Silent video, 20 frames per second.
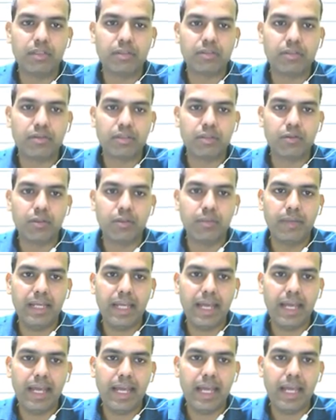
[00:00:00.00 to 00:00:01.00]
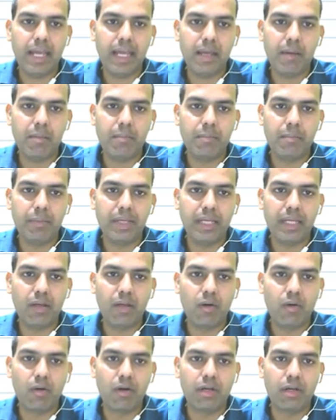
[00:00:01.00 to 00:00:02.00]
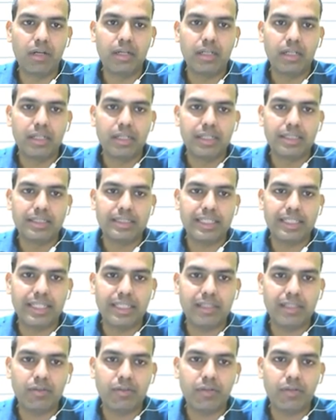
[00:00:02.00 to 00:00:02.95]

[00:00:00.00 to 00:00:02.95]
So it could be A, B or C.